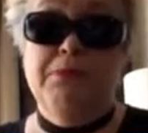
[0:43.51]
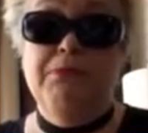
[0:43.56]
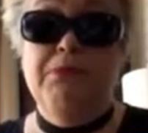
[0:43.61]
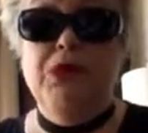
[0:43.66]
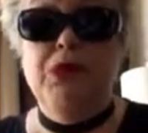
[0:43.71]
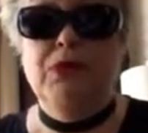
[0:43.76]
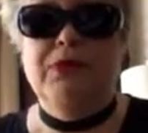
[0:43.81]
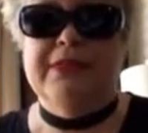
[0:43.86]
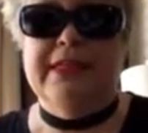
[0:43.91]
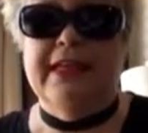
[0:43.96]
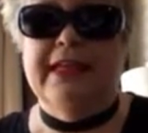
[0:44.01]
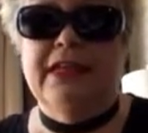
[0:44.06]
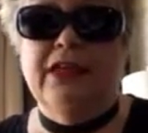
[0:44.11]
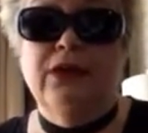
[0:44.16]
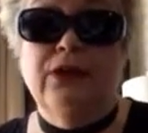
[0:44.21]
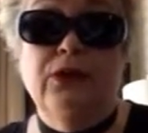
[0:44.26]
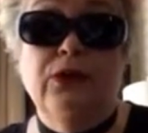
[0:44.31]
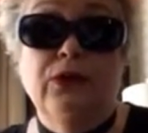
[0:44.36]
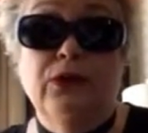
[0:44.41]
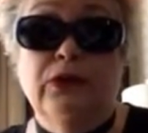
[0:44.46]
Music
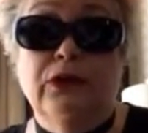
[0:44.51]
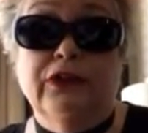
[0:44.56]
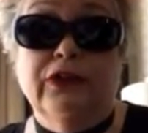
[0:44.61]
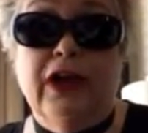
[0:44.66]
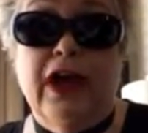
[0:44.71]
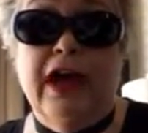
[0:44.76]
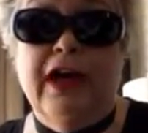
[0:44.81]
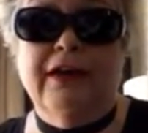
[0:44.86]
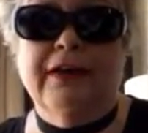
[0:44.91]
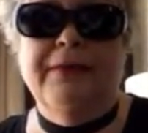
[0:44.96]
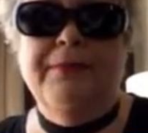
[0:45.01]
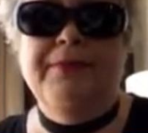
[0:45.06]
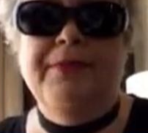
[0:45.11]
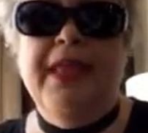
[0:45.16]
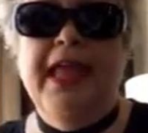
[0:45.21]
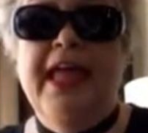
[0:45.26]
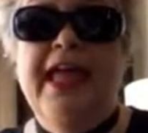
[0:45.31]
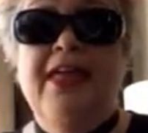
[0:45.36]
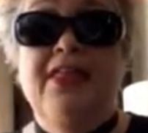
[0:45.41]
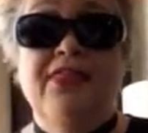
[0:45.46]
Google Doc.
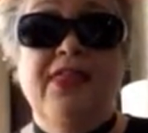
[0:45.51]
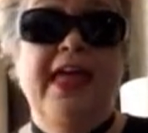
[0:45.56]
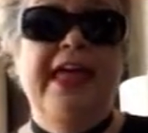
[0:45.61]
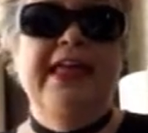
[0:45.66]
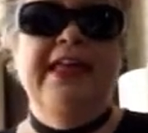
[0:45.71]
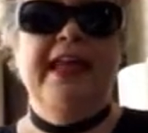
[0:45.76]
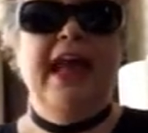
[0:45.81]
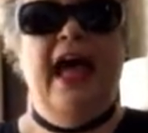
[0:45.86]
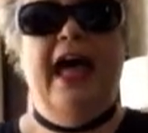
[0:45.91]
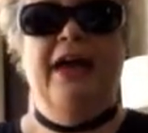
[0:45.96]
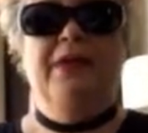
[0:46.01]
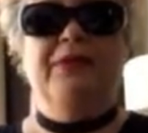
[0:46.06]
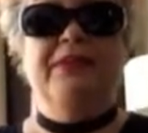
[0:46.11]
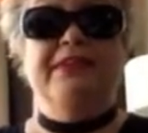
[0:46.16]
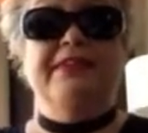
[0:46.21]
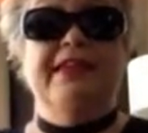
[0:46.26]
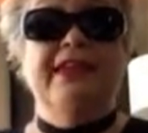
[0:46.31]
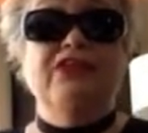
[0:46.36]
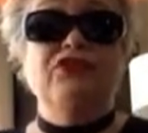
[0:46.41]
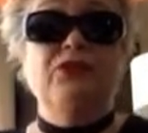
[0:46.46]
Then I will
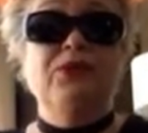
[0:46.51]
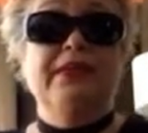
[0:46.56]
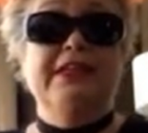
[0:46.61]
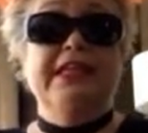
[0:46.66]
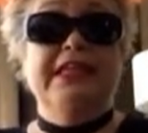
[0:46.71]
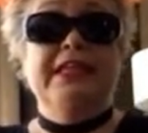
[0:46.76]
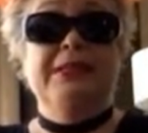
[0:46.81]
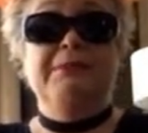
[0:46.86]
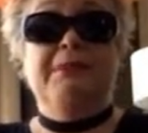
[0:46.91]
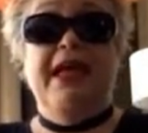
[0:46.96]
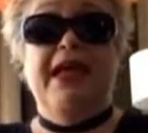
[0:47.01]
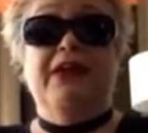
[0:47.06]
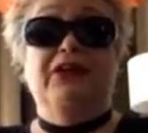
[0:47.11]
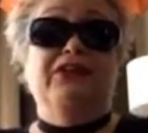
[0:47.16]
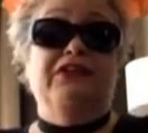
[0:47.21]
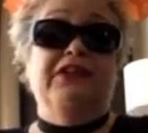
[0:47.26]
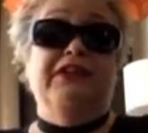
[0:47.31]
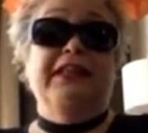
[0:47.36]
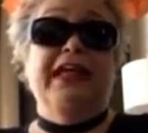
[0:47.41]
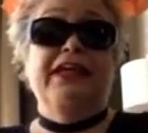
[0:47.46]
send you an email
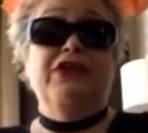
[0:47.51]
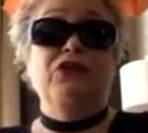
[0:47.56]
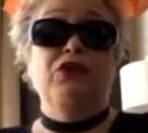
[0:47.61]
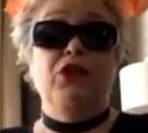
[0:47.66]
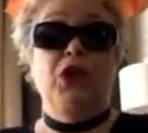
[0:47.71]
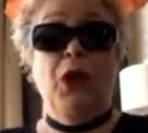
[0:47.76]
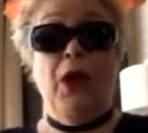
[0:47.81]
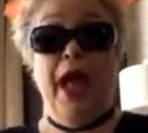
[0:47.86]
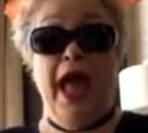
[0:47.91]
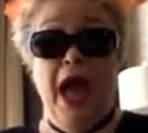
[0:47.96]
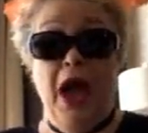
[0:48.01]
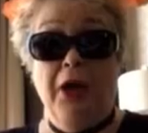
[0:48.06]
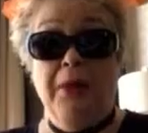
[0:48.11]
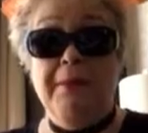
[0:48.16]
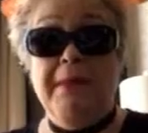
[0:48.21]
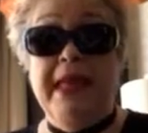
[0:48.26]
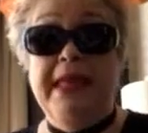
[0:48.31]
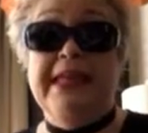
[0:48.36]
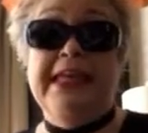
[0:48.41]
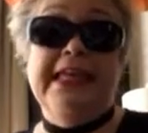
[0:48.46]
to let you know how
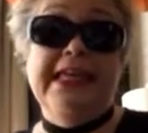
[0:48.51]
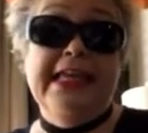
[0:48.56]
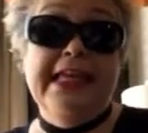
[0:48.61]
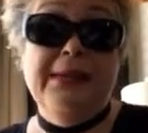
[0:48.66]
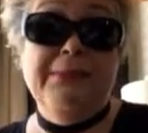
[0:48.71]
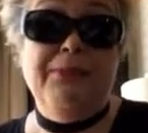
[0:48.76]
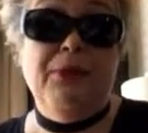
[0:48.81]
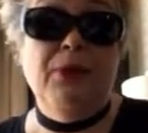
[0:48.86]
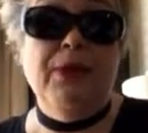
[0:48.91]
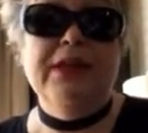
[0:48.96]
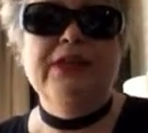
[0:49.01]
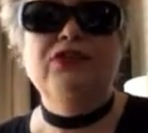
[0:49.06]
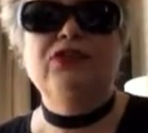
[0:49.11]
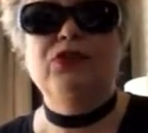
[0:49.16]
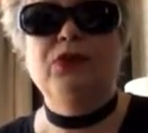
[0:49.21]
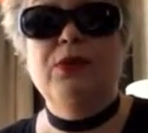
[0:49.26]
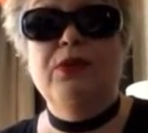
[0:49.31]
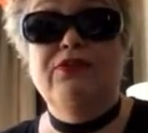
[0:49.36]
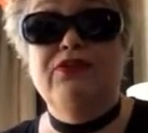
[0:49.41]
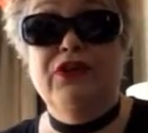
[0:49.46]
many e-points
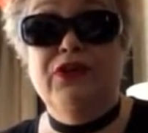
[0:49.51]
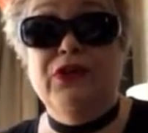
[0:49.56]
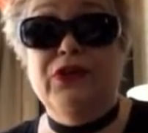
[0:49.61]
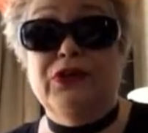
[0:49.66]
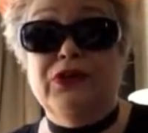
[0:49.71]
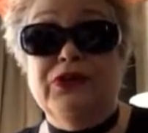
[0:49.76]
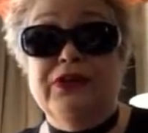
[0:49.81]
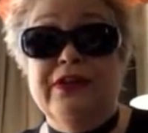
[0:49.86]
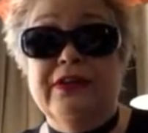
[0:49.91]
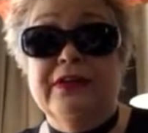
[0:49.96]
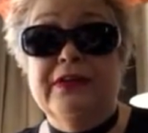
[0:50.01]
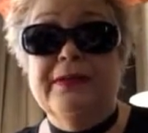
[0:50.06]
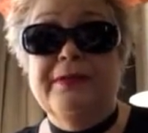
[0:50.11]
you have earned.